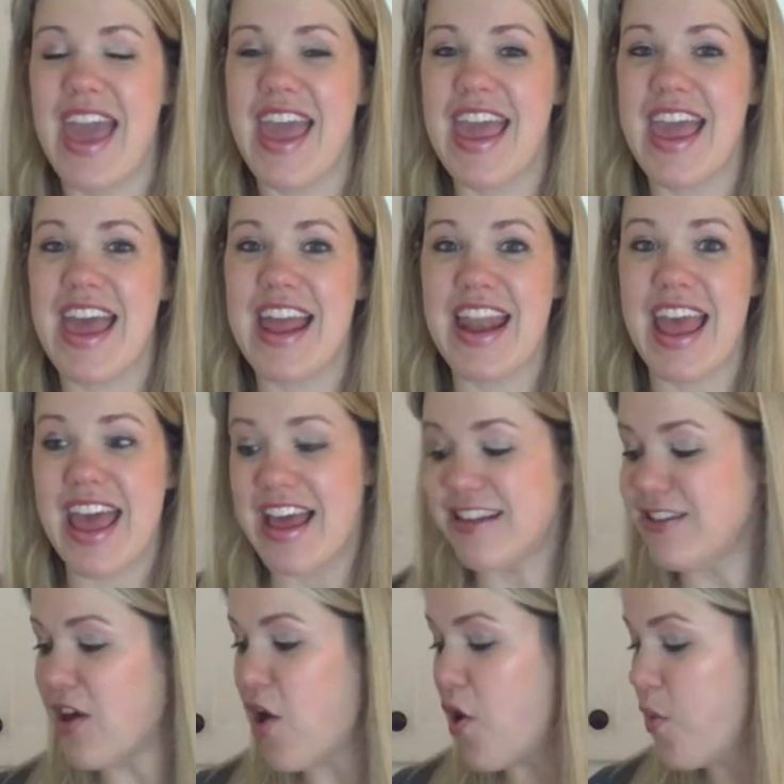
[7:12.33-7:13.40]
And
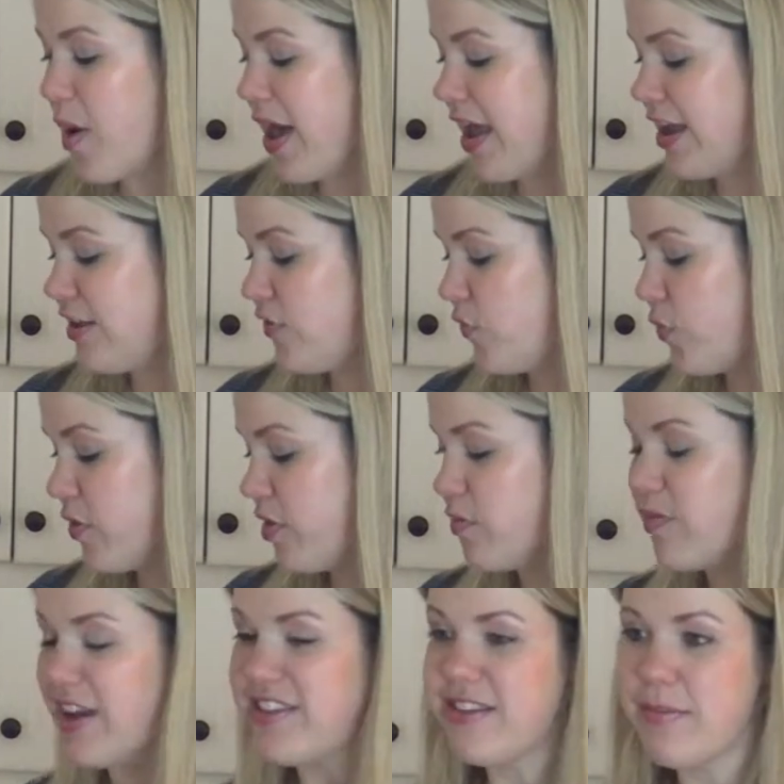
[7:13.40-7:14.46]
as always, for the
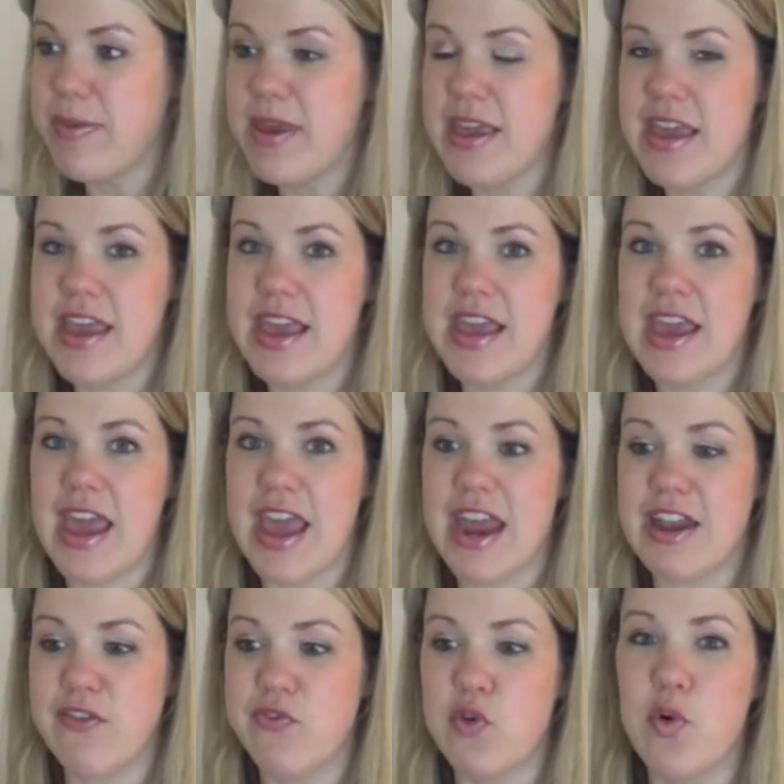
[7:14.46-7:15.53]
recipe
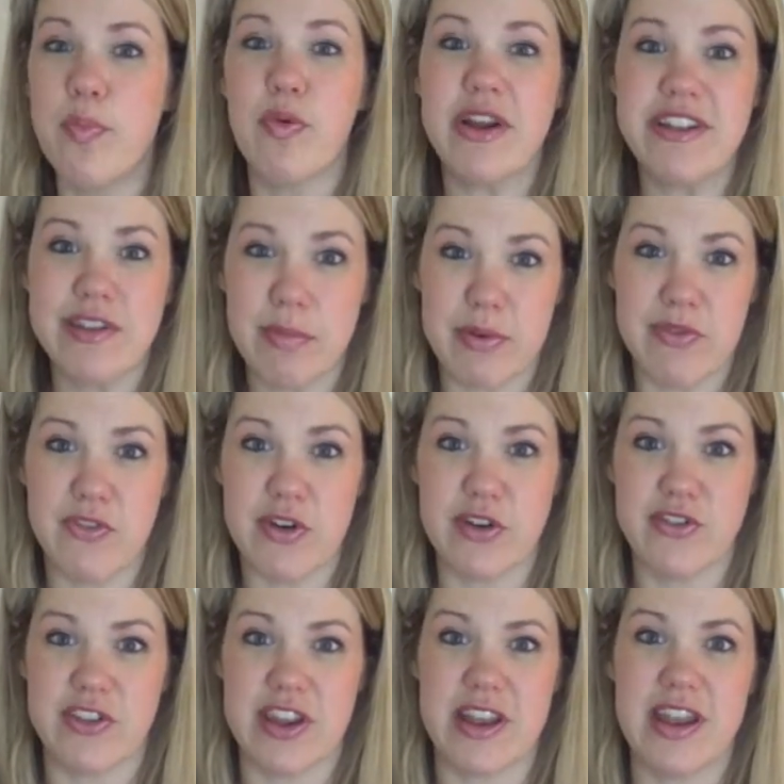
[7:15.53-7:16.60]
and a full printable
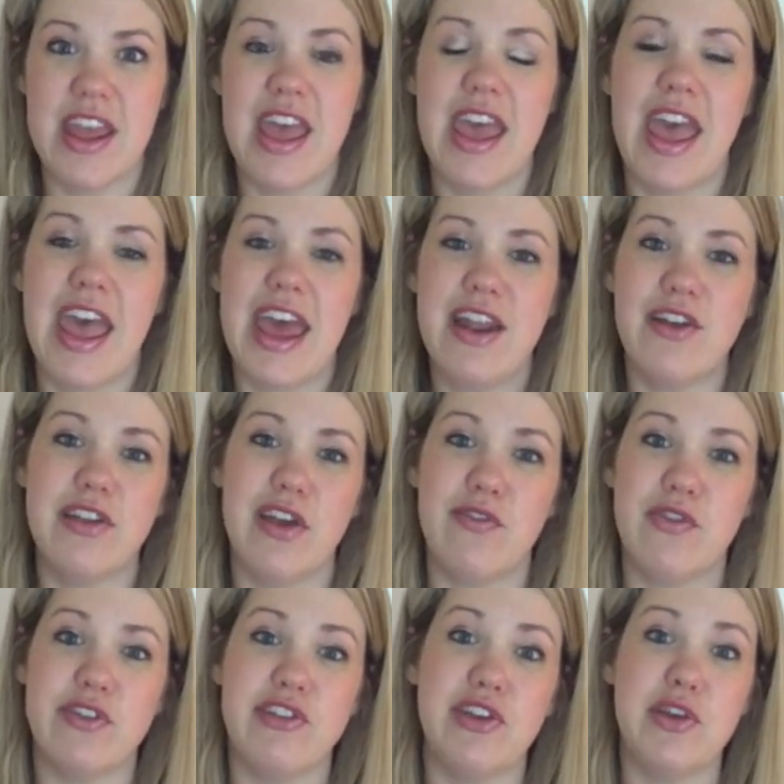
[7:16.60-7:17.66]
version, head on
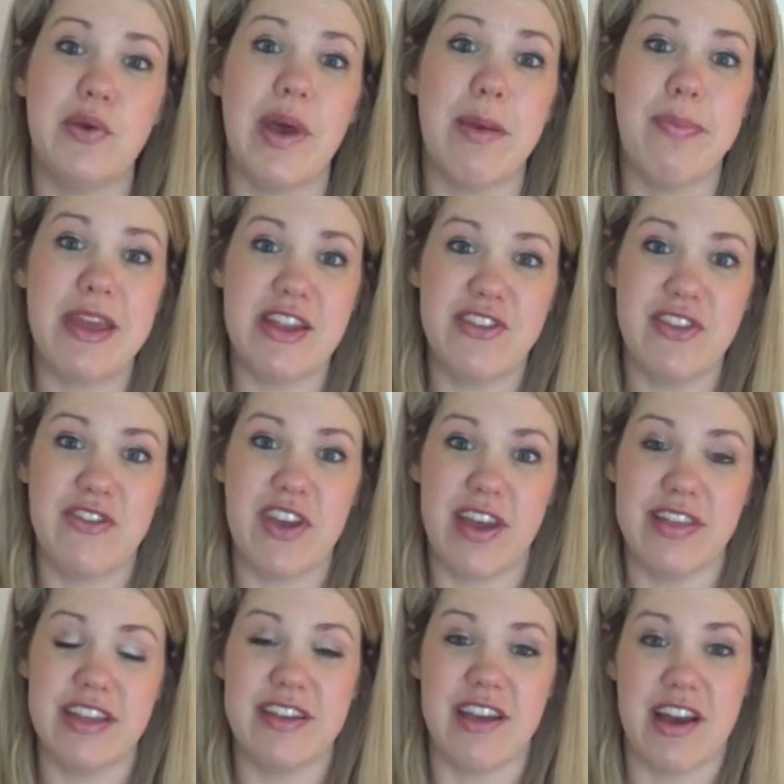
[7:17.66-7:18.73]
over to
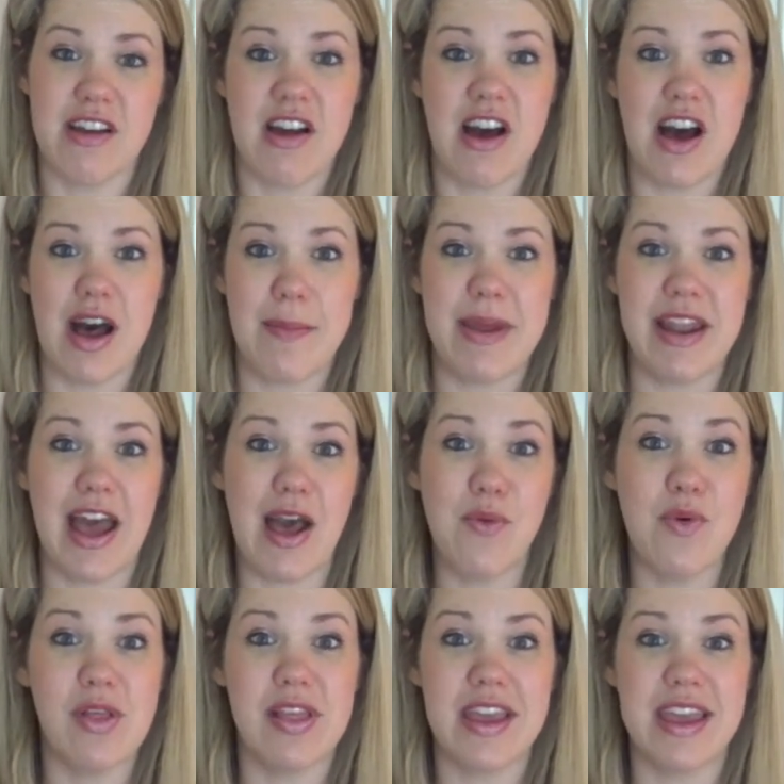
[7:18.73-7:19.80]
apinchofhealthy.com and I
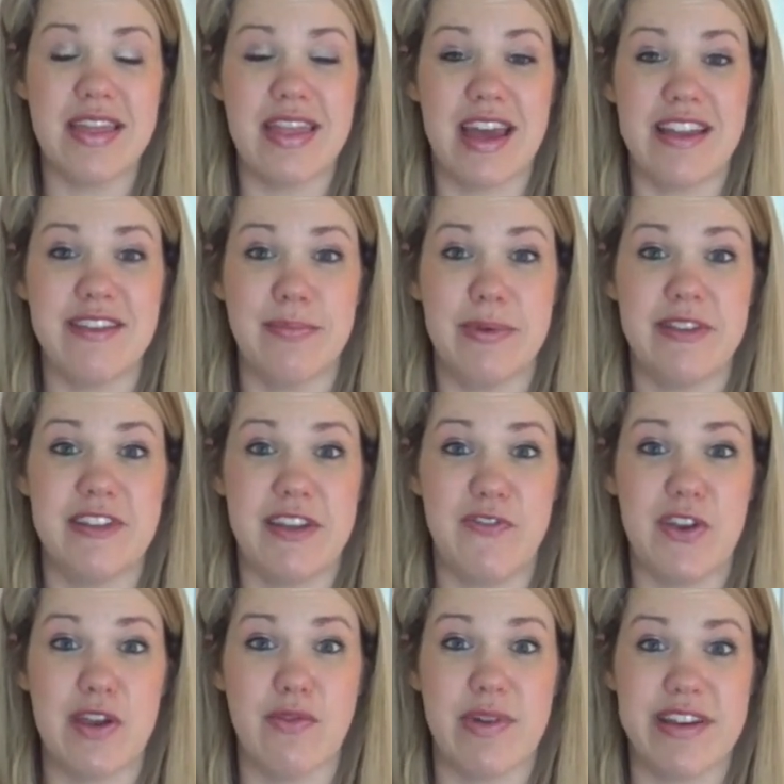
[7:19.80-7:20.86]
will link that
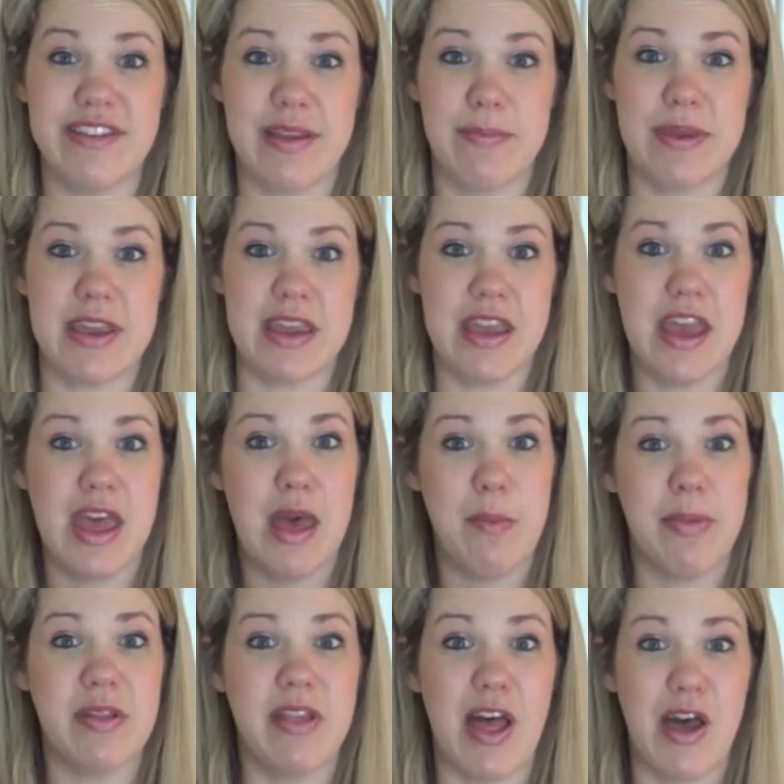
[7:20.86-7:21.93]
specific recipe
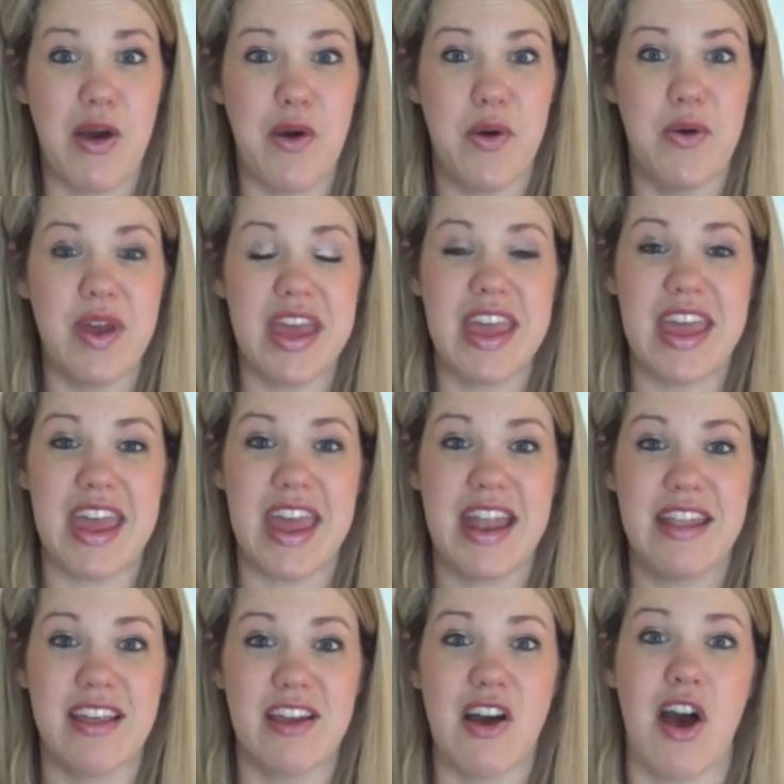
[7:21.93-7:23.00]
below
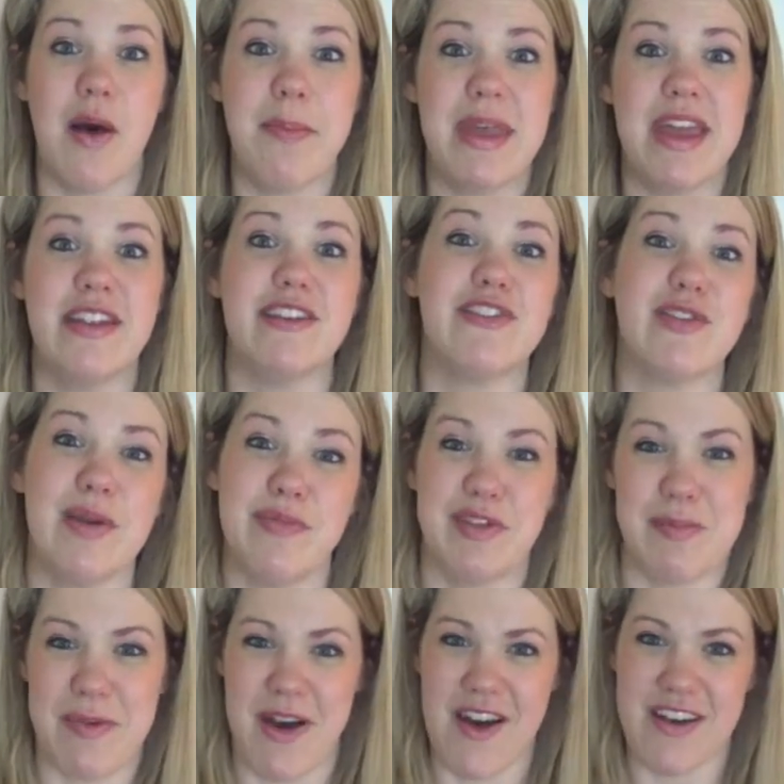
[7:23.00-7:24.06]
in the comment
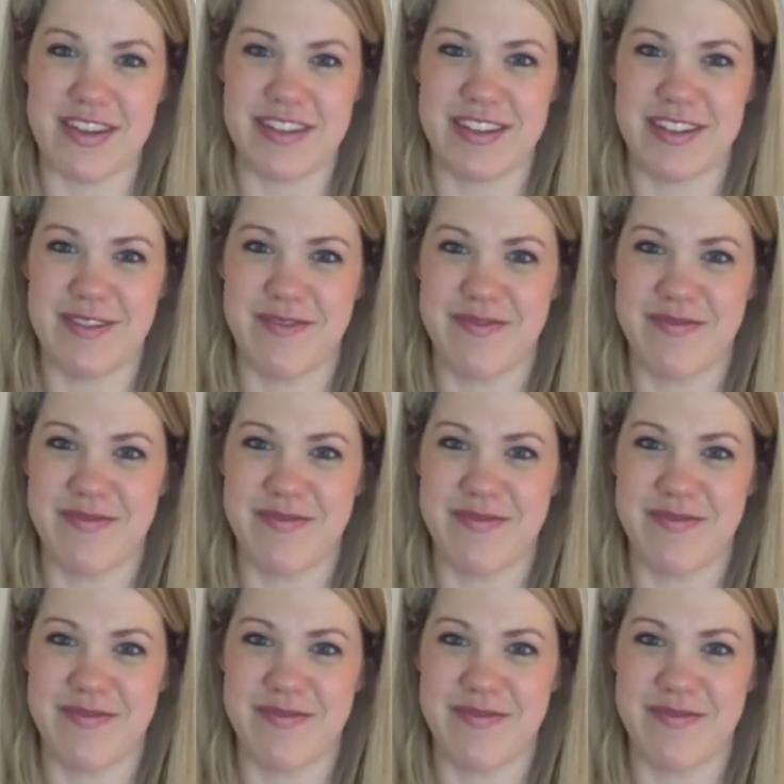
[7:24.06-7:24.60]
description box.